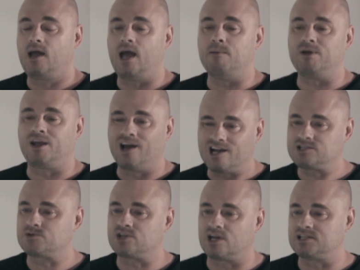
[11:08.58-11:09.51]
And because it
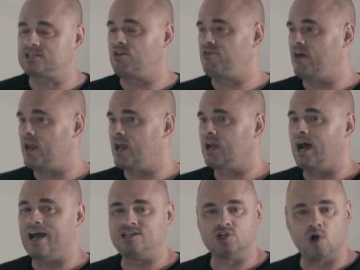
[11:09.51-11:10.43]
was on synthetic,
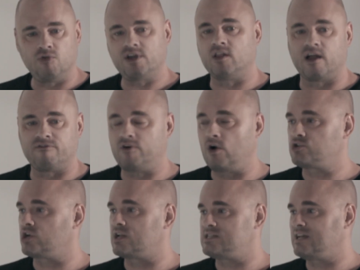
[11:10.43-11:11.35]
I don't think a lot of folks are
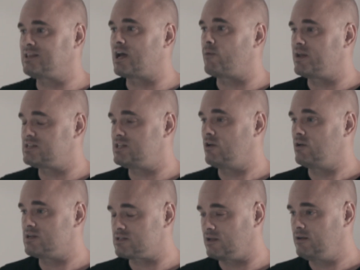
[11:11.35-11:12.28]
going to take that race
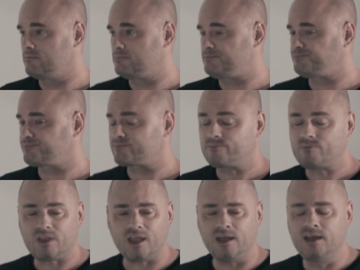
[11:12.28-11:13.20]
seriously.
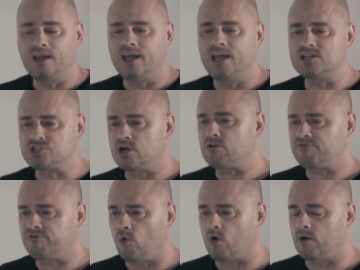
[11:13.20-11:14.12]
His dirt
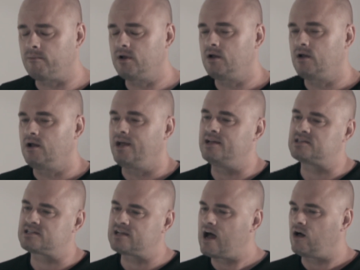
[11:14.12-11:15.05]
form is
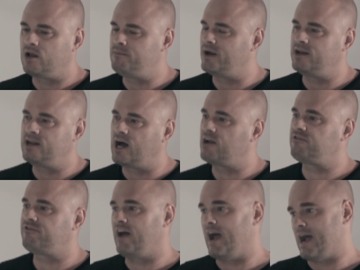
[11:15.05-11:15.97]
solid, but not
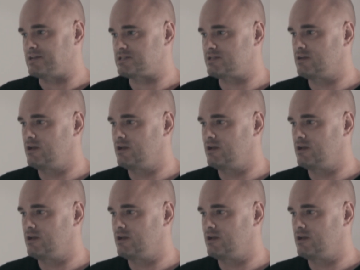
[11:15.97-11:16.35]
fast.